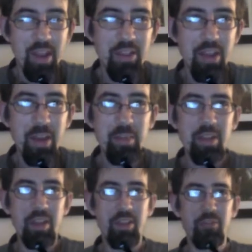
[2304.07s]
What is up with
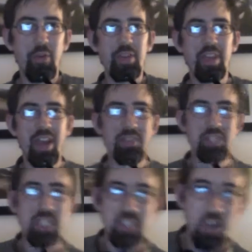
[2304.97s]
that strobe
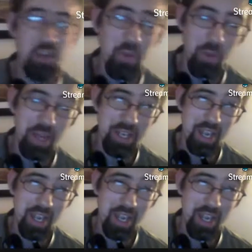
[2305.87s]
effect right now?